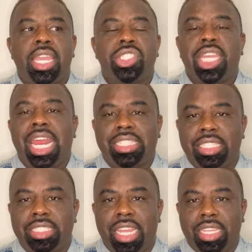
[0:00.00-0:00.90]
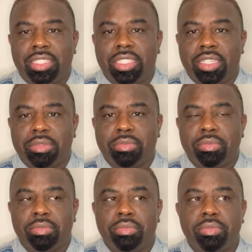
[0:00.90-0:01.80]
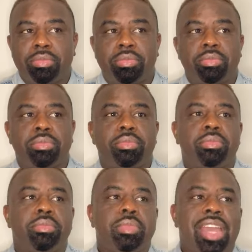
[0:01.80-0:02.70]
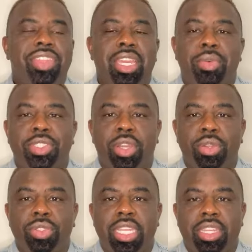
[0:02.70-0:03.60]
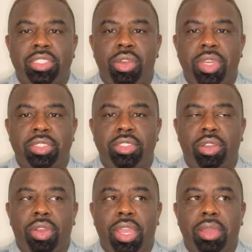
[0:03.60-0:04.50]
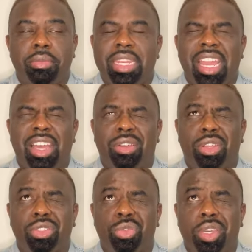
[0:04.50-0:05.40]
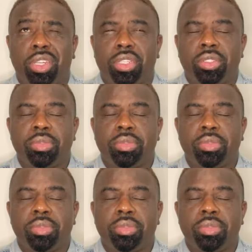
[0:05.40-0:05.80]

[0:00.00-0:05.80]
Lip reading: Shout out to Stacy. I think it was her who said this on Instagram, on Twitter.